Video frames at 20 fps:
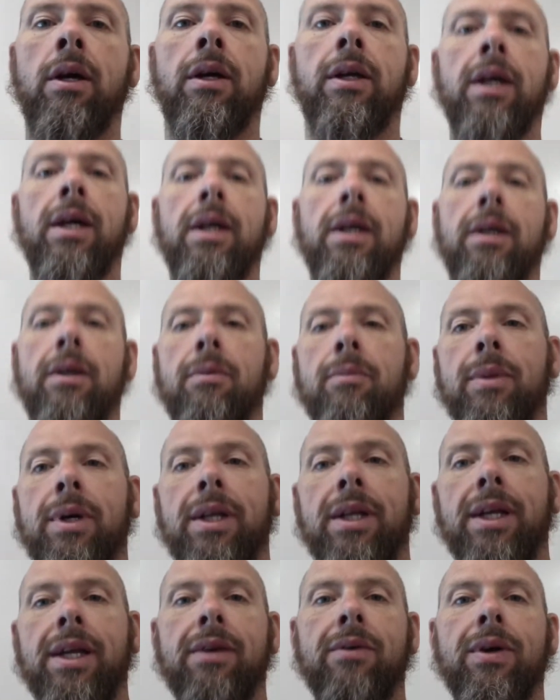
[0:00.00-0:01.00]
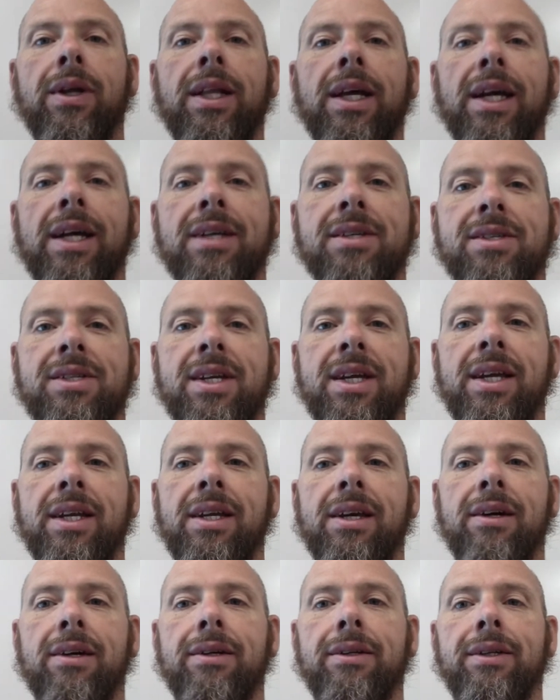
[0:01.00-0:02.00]
Okay, but anyway, like I said,
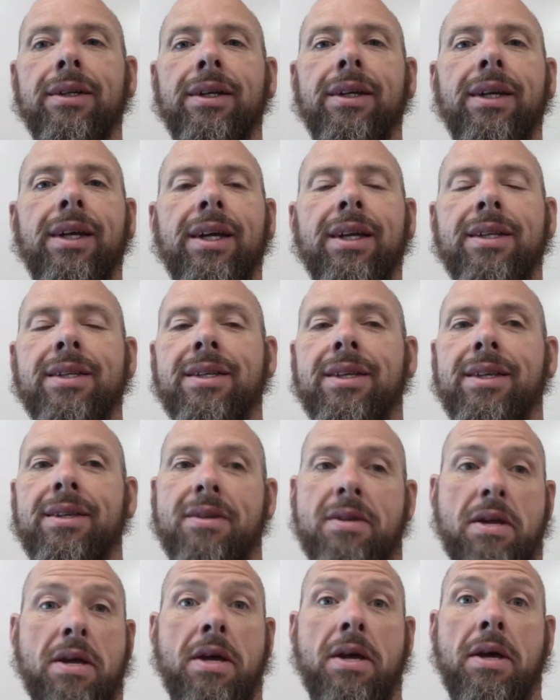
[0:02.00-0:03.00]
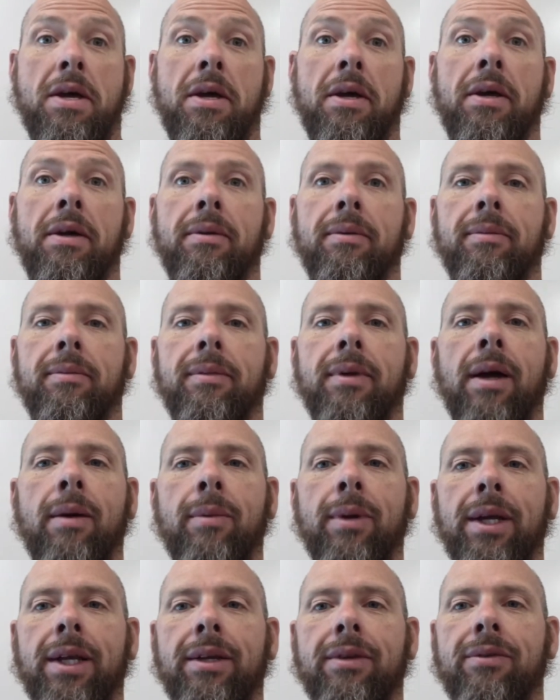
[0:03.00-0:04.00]
y'all, I
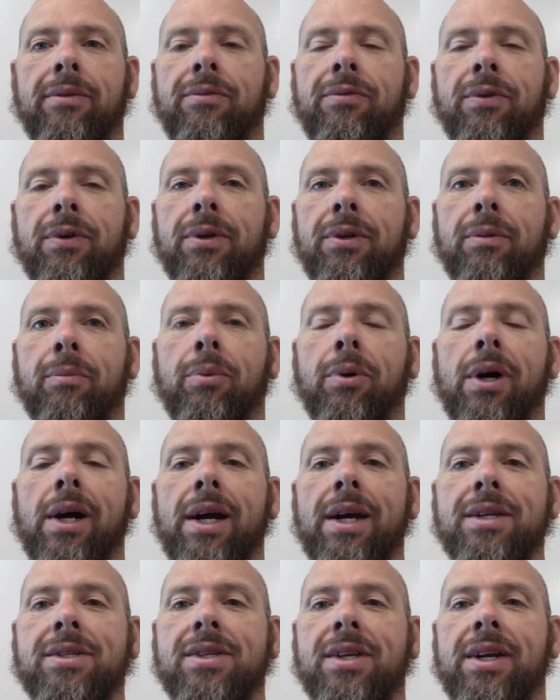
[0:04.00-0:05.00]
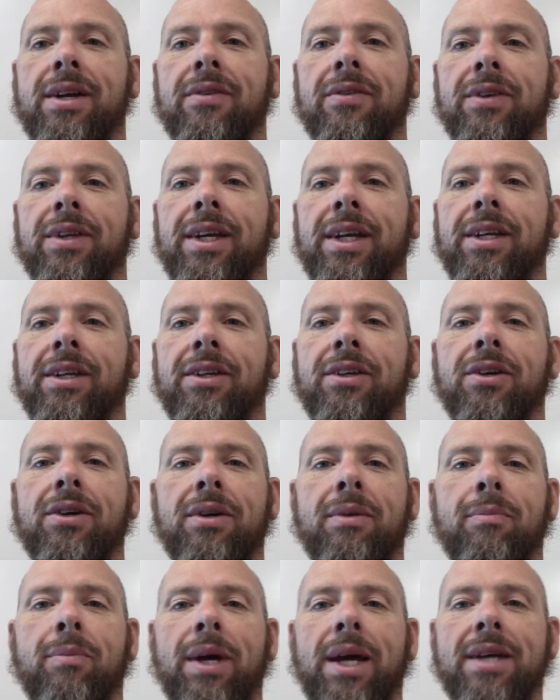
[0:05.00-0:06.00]
mean, for the price and everything,
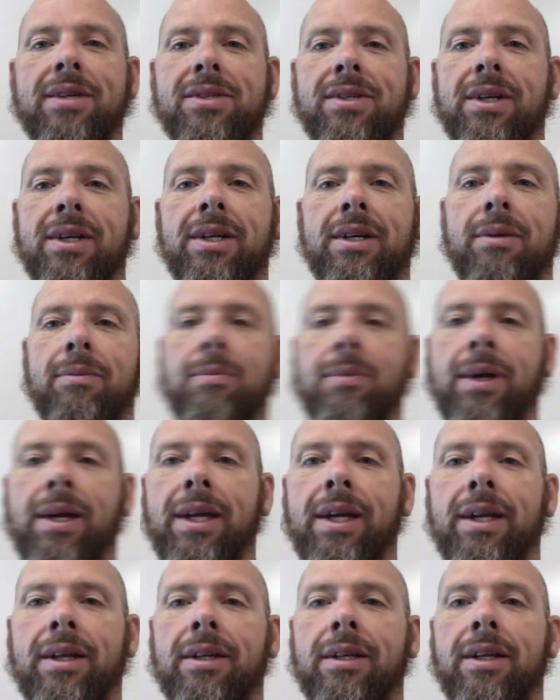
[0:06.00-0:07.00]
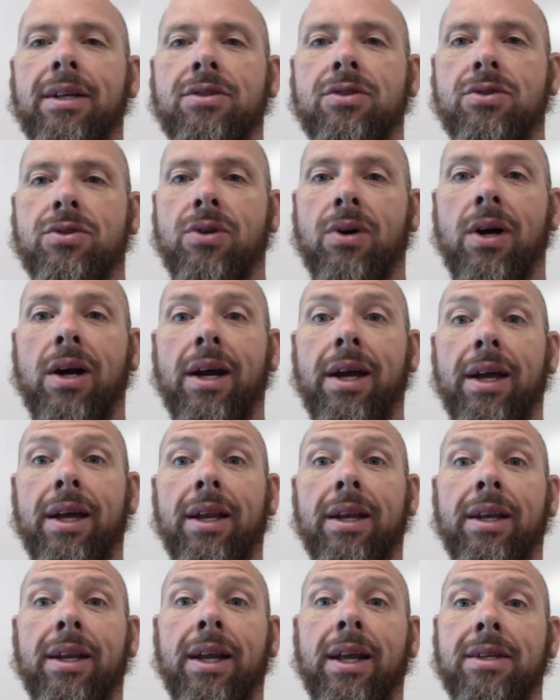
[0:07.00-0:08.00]
couldn't pass it up, and let's try
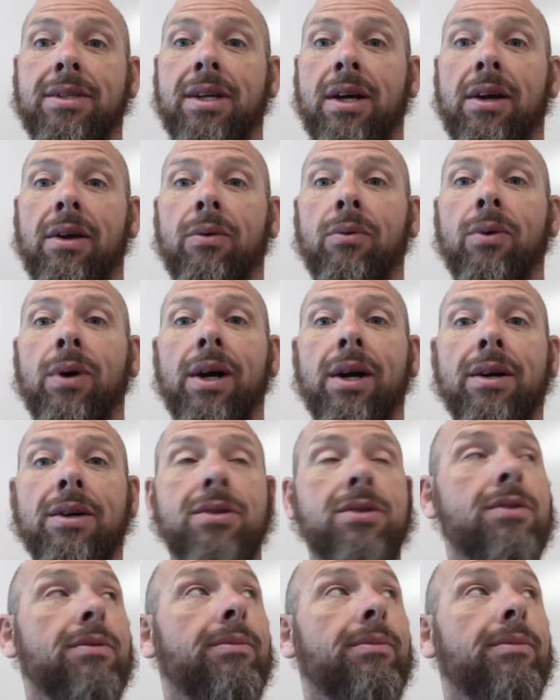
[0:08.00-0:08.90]
it, and that's how it works.